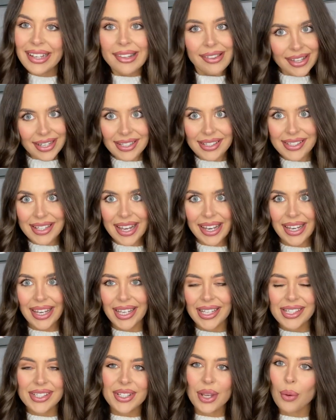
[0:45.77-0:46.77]
This
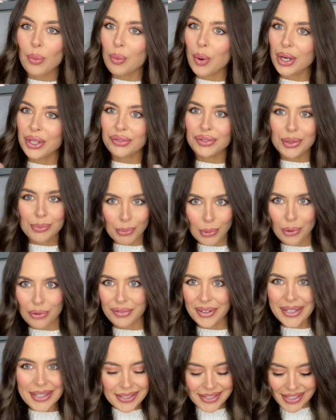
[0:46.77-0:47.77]
is one of the more
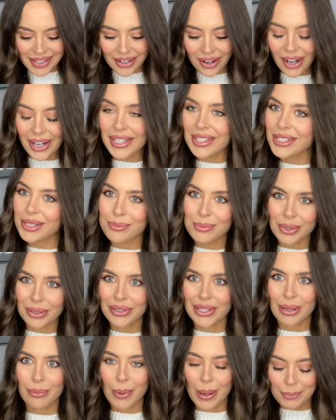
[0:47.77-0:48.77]
recent items on
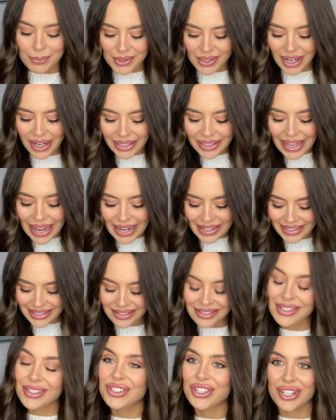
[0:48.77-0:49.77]
their website and
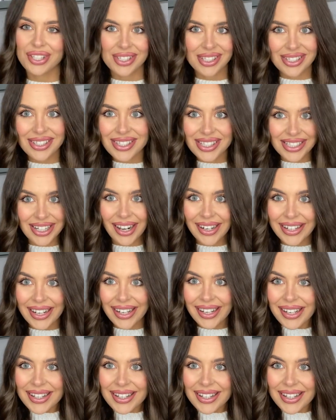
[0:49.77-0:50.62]
it's just stunning.